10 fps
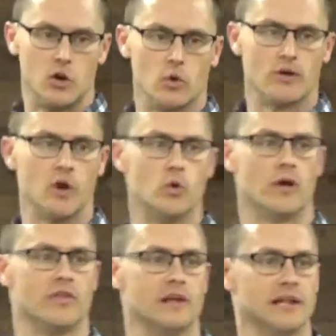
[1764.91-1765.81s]
Who
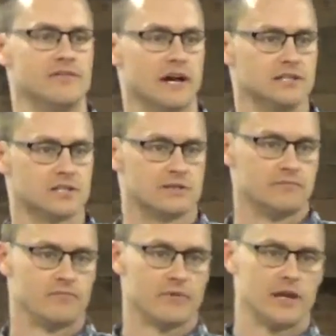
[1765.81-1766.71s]
are the Levites?
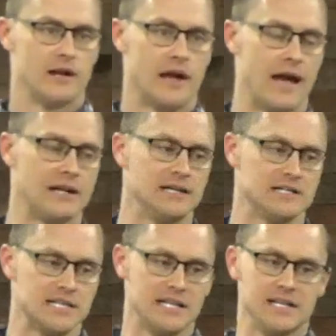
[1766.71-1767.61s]
¿Eran
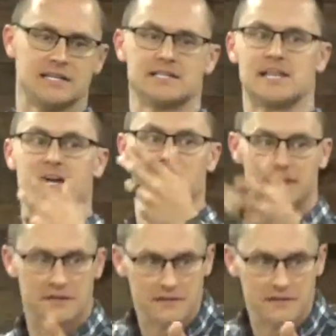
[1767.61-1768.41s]
descendientes de?